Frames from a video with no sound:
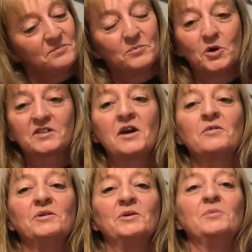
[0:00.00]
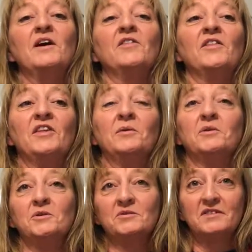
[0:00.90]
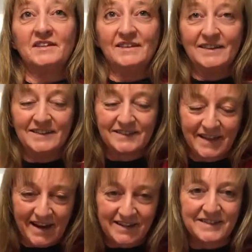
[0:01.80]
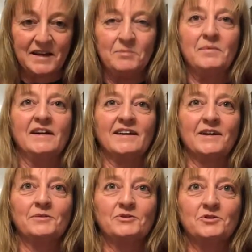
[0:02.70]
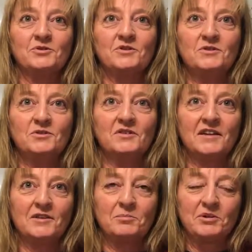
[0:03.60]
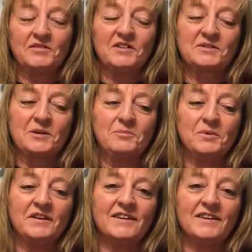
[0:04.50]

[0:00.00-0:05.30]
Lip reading: worked out really well that they were using the exact same bank I was used to using at the previous company.